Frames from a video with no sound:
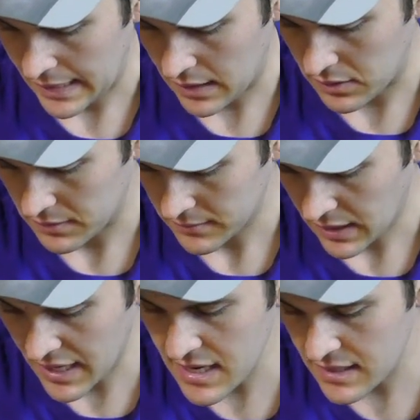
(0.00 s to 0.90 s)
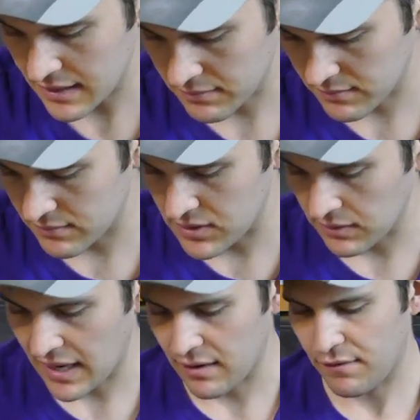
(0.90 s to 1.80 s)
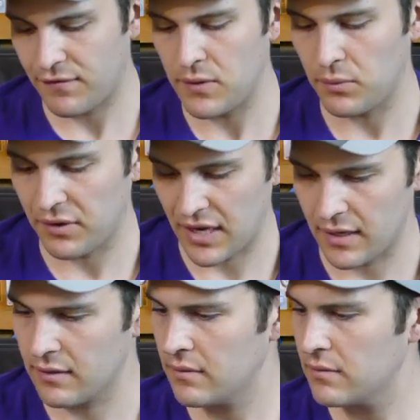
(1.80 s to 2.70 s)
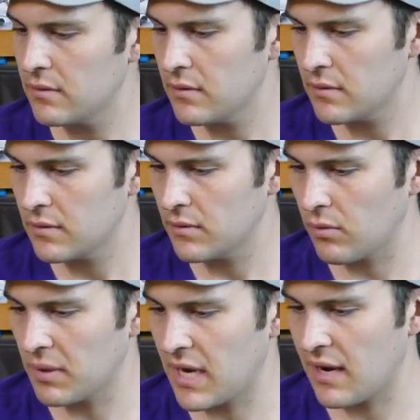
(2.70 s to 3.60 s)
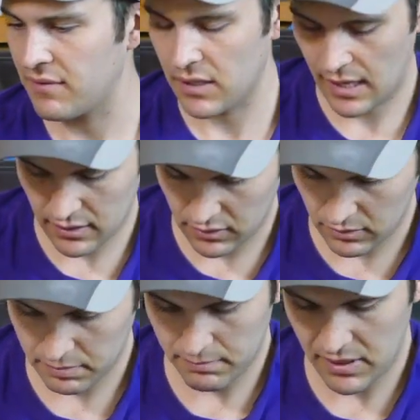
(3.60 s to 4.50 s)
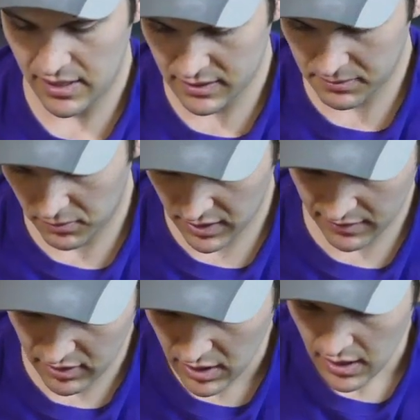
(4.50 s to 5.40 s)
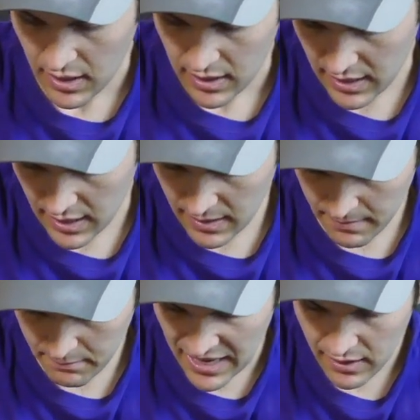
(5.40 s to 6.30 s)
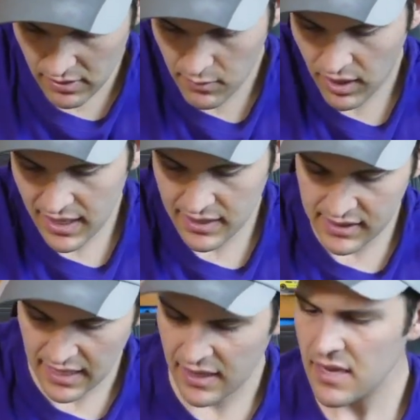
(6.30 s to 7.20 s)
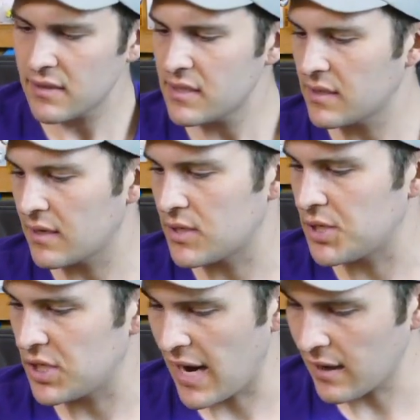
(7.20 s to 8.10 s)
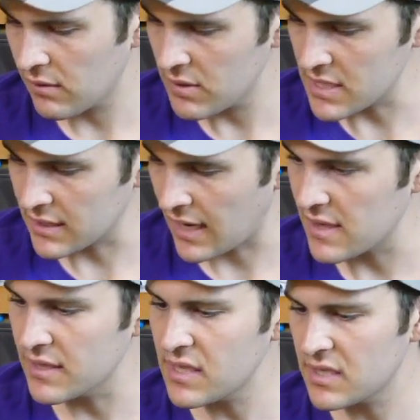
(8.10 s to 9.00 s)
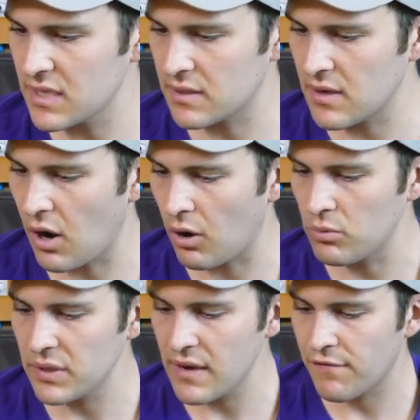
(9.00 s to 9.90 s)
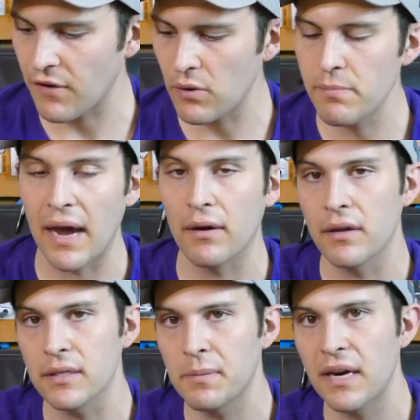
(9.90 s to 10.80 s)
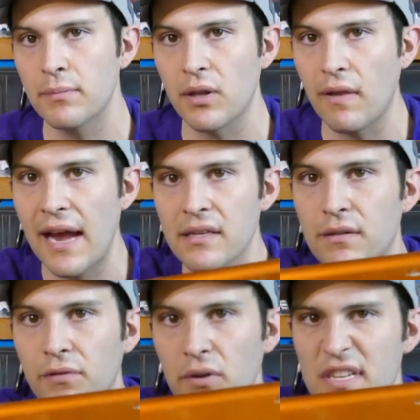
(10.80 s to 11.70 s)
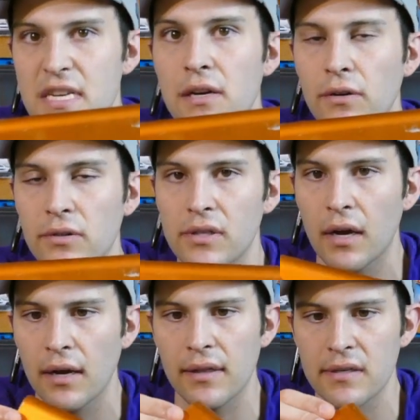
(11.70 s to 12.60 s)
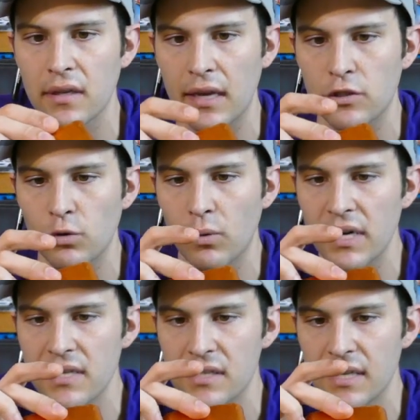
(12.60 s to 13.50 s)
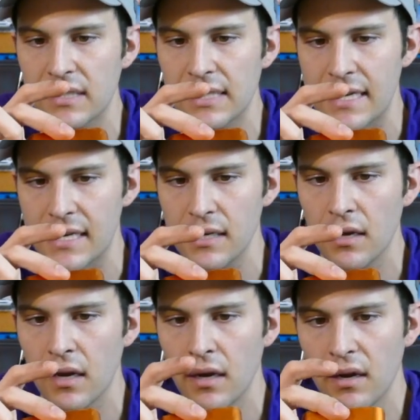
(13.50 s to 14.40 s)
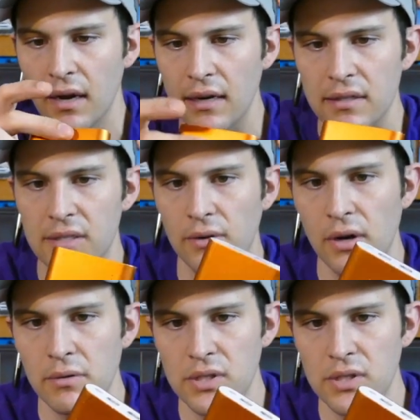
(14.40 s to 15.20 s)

don't know. I need to do like a fuel thing. Normally have it in that little box, but whatever. Battery-wise, I think this is a Jackery type. This is the only phone battery that's been able to last for years. I got this in like 2016, and it's still going